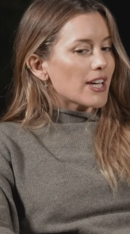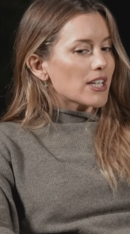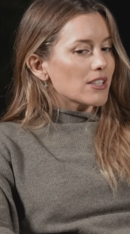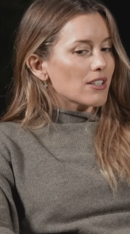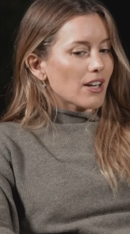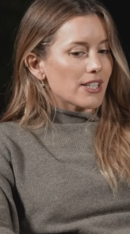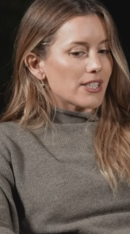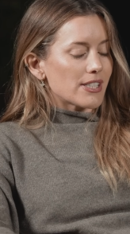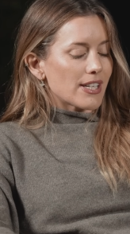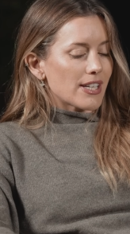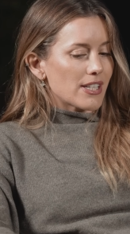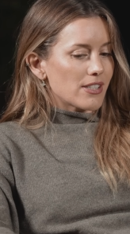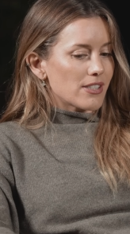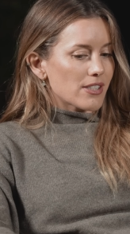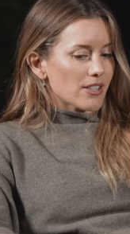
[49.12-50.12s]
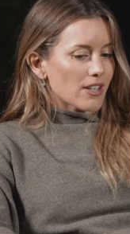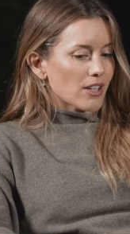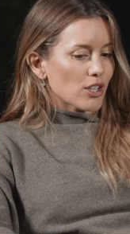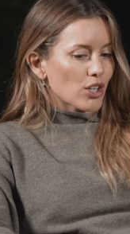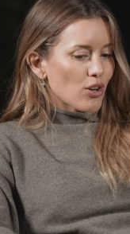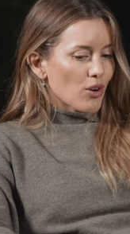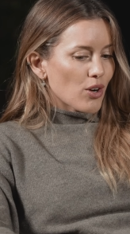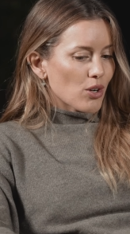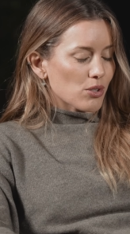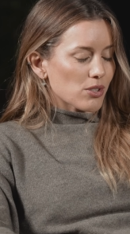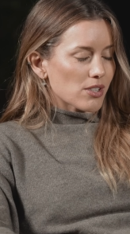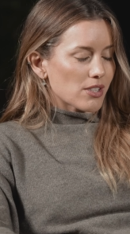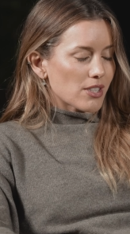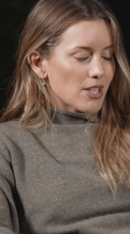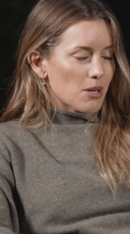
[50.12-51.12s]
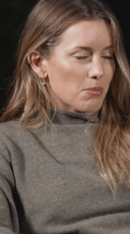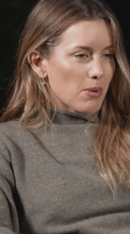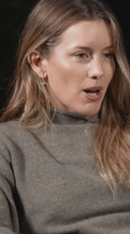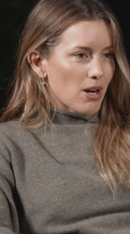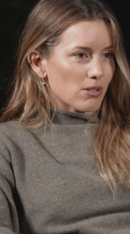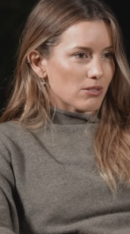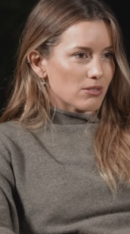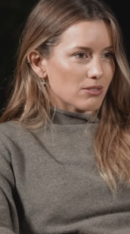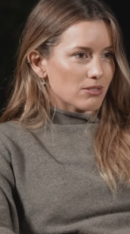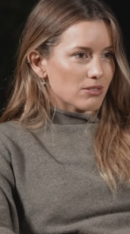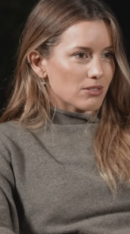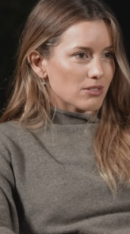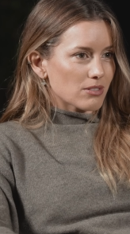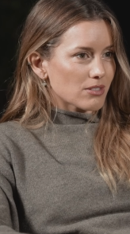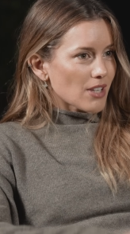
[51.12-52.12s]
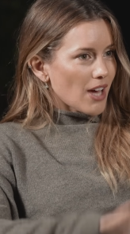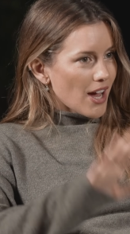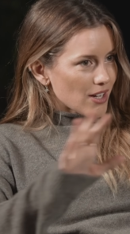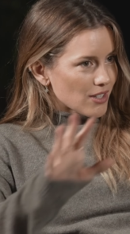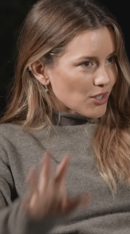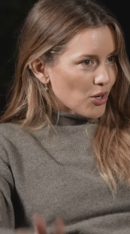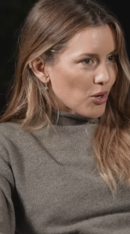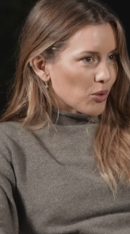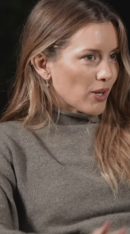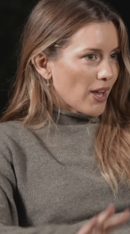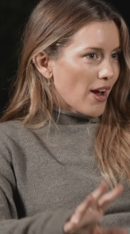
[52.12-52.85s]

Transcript: ignited a curiosity about that whole